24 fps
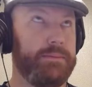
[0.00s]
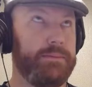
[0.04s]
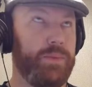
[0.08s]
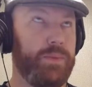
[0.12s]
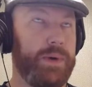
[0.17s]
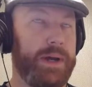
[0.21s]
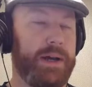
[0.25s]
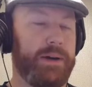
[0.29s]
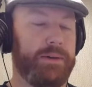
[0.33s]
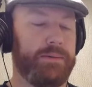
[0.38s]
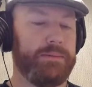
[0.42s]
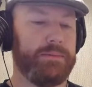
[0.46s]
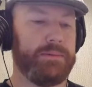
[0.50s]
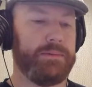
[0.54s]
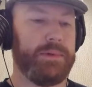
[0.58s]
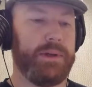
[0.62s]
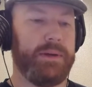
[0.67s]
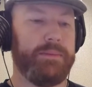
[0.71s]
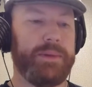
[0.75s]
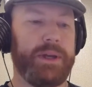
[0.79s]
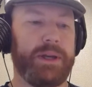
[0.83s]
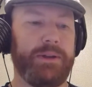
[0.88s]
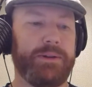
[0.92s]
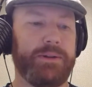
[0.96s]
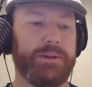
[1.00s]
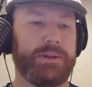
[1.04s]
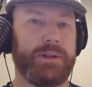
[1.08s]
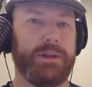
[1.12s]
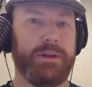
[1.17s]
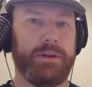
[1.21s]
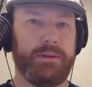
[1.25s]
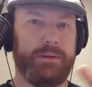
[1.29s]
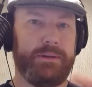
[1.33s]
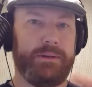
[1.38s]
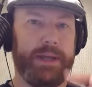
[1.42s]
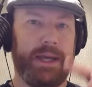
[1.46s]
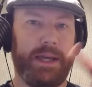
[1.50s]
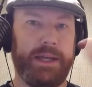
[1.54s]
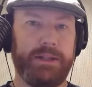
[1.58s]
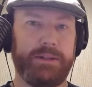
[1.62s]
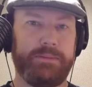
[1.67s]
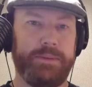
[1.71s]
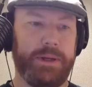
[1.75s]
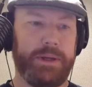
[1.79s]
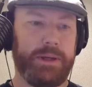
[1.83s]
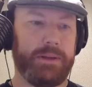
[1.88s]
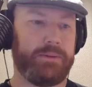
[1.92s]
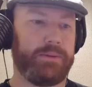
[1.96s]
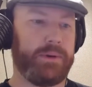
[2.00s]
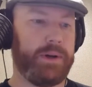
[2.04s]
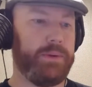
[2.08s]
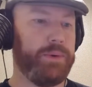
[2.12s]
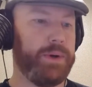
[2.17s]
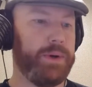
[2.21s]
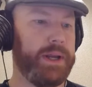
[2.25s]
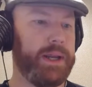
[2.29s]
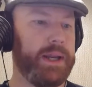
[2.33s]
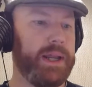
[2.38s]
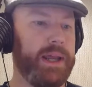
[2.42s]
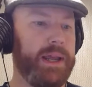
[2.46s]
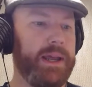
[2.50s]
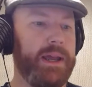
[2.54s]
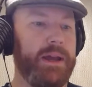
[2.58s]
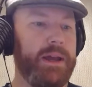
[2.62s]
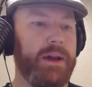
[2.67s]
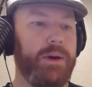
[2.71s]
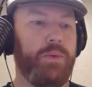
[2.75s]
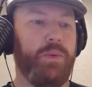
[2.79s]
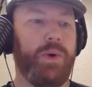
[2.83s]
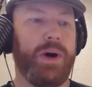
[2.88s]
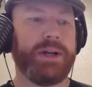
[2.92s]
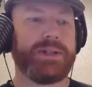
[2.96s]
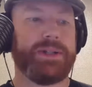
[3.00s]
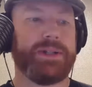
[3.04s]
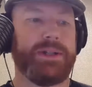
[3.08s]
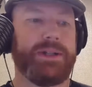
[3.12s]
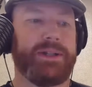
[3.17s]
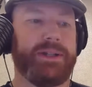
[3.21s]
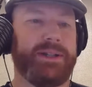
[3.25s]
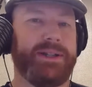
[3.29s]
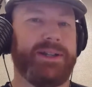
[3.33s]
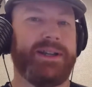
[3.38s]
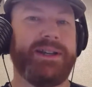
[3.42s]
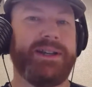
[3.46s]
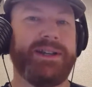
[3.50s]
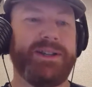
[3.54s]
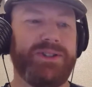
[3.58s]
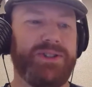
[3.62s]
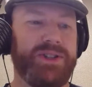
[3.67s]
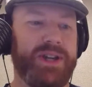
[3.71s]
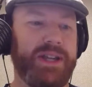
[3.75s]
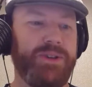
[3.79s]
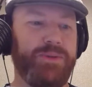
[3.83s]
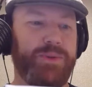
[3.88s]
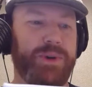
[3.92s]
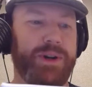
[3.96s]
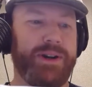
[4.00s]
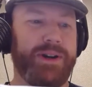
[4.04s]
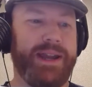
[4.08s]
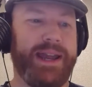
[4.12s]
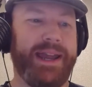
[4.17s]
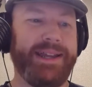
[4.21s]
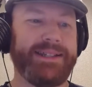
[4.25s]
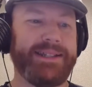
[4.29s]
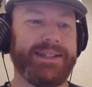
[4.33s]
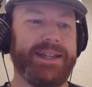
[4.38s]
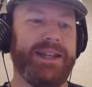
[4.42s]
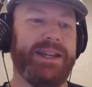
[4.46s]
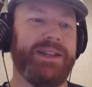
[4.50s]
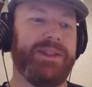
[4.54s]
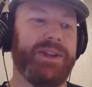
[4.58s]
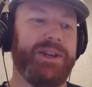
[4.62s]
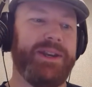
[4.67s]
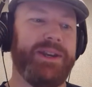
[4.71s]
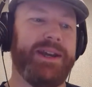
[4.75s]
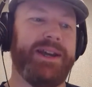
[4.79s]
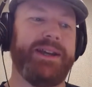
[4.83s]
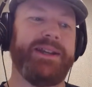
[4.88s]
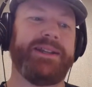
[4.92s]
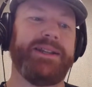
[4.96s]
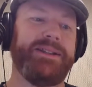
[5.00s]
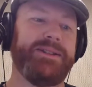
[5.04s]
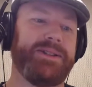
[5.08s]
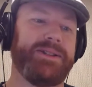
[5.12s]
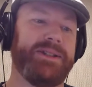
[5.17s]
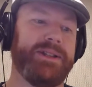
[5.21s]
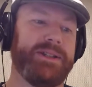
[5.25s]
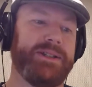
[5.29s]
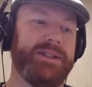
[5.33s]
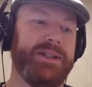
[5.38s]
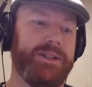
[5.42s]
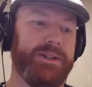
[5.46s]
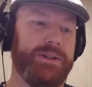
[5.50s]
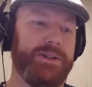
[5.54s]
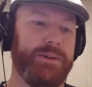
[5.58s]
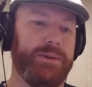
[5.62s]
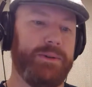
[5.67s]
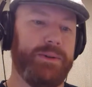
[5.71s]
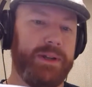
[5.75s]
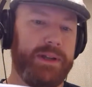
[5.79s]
Wow, I'm not used to the dates being the right way. Washington, January 18th, 1962.